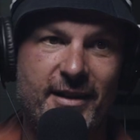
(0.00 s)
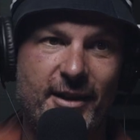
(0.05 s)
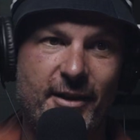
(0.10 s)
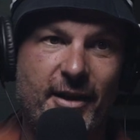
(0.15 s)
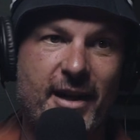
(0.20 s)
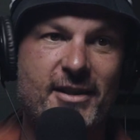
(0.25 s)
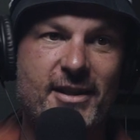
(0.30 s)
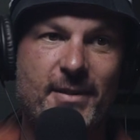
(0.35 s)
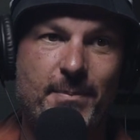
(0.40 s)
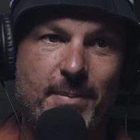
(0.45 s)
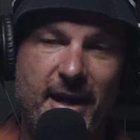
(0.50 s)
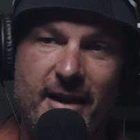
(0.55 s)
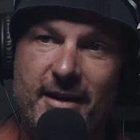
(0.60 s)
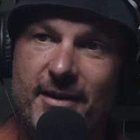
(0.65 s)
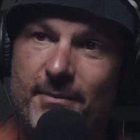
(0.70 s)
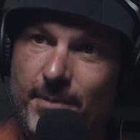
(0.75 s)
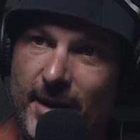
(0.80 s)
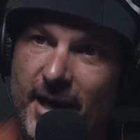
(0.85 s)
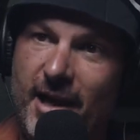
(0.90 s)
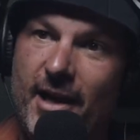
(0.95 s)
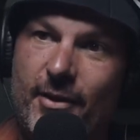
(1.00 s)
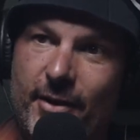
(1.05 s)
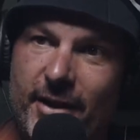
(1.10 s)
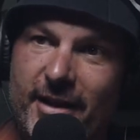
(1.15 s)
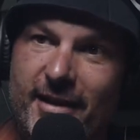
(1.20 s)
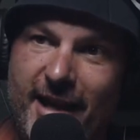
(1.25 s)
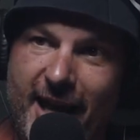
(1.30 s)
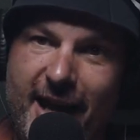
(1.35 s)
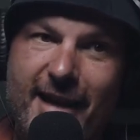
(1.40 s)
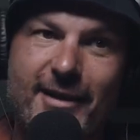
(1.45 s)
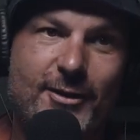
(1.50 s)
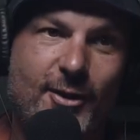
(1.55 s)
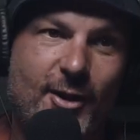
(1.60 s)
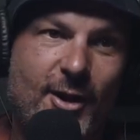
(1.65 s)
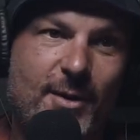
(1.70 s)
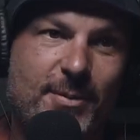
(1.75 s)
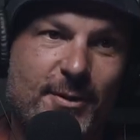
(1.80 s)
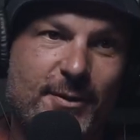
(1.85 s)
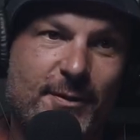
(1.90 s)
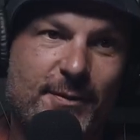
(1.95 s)
you're actually empowering that
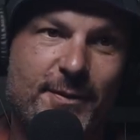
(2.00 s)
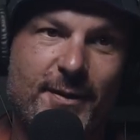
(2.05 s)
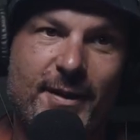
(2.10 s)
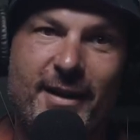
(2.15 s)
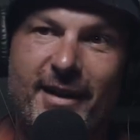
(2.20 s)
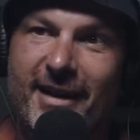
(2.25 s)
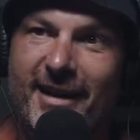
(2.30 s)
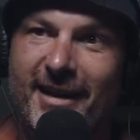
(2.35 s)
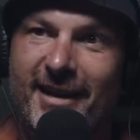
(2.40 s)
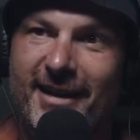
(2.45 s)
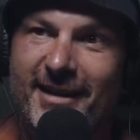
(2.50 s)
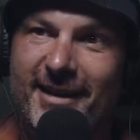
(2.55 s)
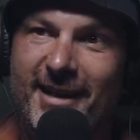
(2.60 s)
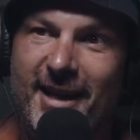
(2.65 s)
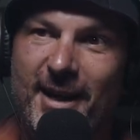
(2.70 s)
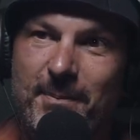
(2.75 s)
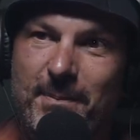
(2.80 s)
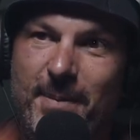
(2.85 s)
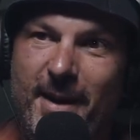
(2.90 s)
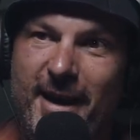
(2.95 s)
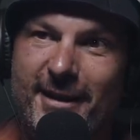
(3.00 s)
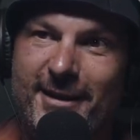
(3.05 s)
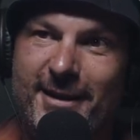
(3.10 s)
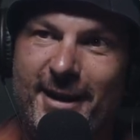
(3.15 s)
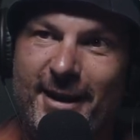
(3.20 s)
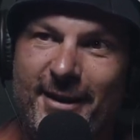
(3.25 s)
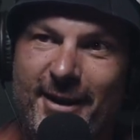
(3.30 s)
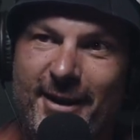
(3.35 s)
type of gut bacteria.